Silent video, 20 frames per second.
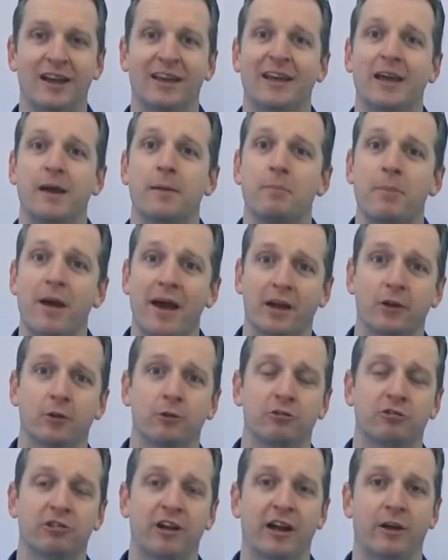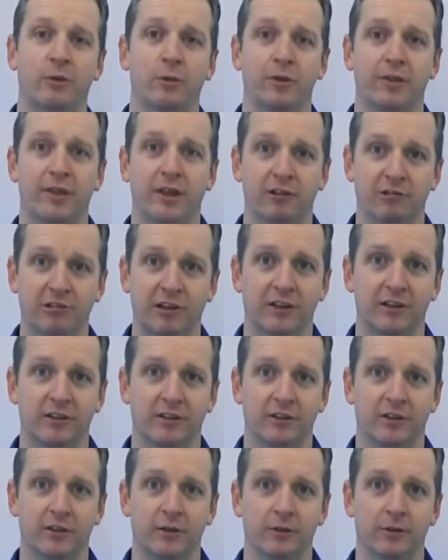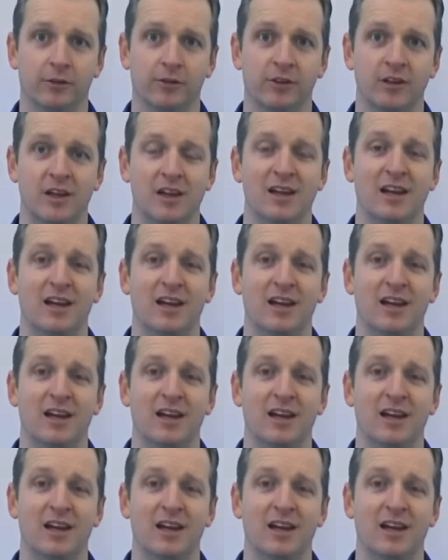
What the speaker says: get back on track with their written skills.